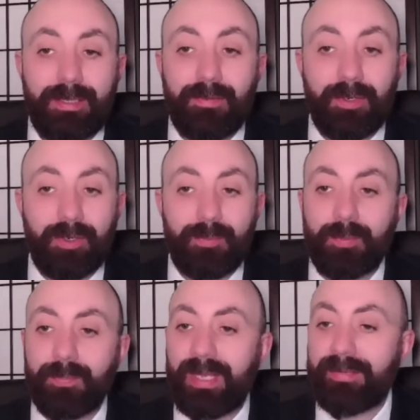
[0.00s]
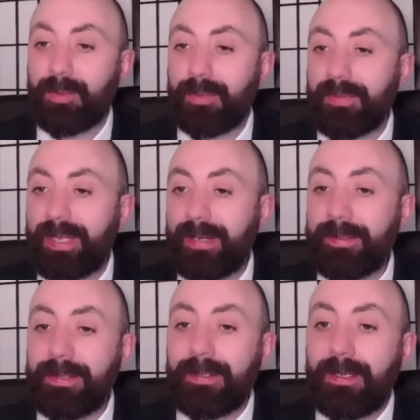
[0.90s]
Very good Macbeth quote there.
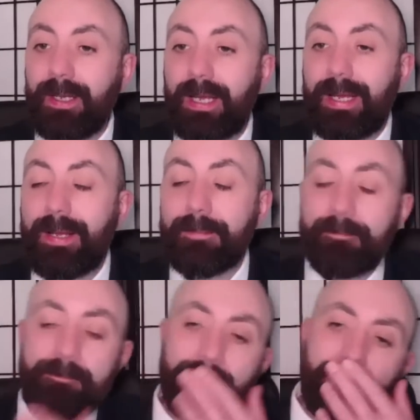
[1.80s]
I